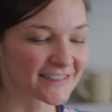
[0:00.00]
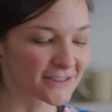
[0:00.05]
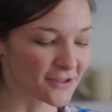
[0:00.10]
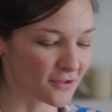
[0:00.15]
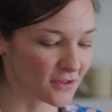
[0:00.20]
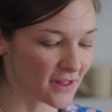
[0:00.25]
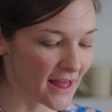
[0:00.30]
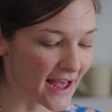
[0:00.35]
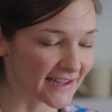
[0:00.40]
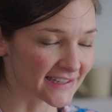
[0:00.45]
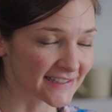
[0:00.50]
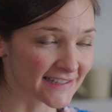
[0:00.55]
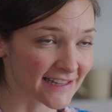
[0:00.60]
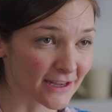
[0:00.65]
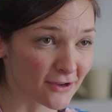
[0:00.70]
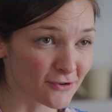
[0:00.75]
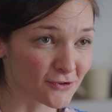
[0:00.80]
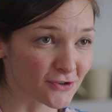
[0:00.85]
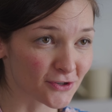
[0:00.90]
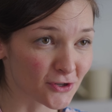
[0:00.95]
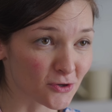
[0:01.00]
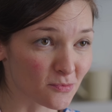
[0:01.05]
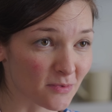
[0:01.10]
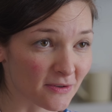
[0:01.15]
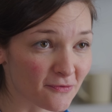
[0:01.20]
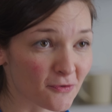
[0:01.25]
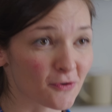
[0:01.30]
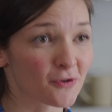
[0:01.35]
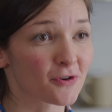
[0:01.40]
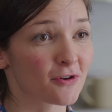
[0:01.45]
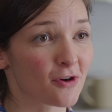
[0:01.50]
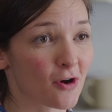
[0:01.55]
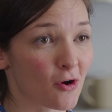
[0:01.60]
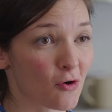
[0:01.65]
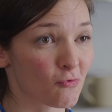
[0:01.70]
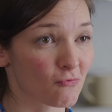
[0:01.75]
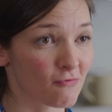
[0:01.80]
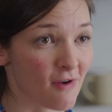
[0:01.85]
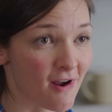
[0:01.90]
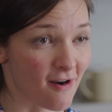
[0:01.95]
So the last thing you should do before you go
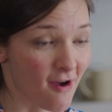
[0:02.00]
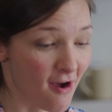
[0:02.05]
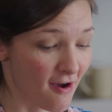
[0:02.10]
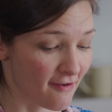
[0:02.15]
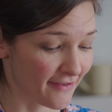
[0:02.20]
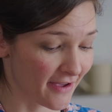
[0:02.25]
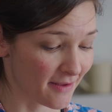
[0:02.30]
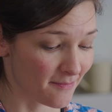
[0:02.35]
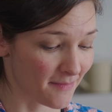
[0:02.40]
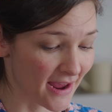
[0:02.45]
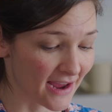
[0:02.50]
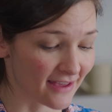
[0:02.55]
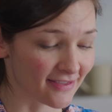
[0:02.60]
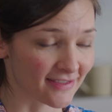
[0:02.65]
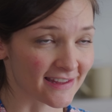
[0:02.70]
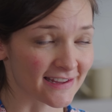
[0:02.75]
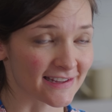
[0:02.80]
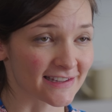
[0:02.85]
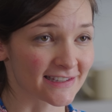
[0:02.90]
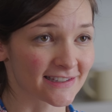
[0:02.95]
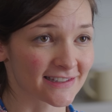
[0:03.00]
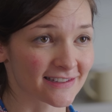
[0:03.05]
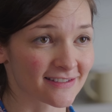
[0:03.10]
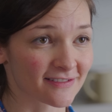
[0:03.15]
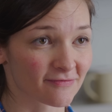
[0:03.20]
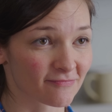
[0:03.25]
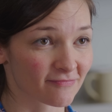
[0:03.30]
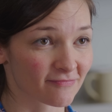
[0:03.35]
run off and make this